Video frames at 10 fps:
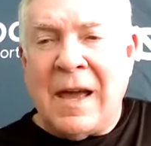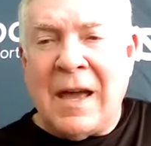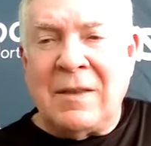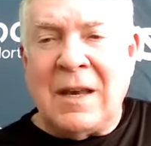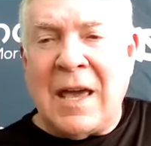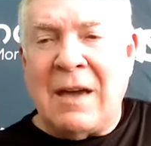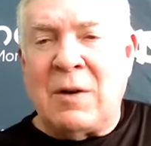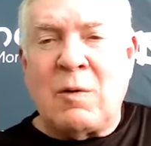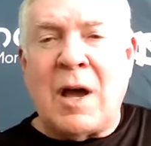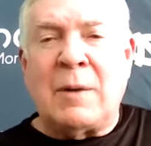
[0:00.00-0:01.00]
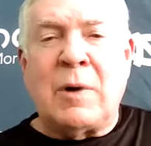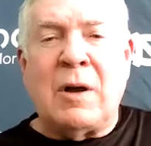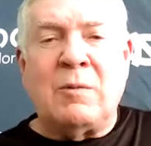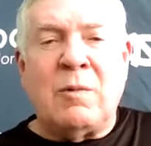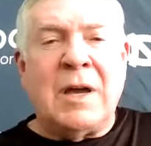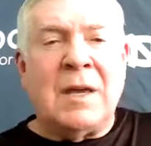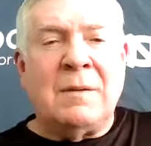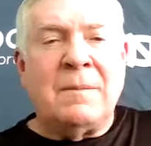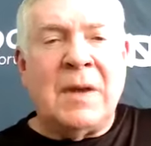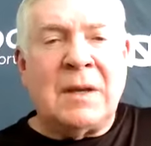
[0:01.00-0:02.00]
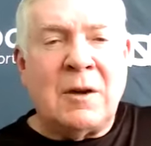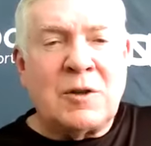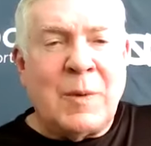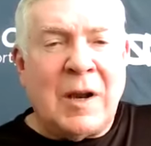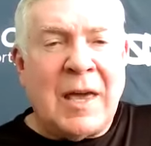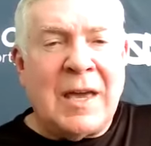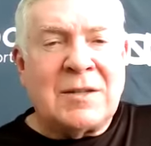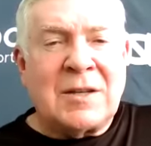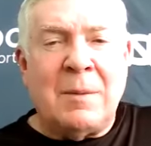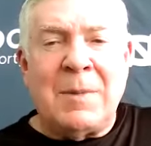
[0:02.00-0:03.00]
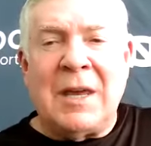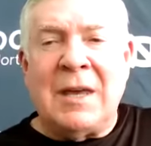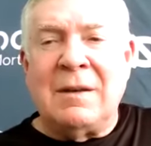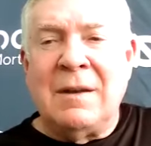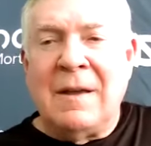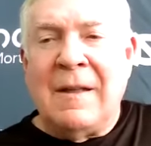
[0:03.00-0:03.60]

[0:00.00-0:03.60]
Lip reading: And then having Rod Broadway and Coach Bill Hayes coming in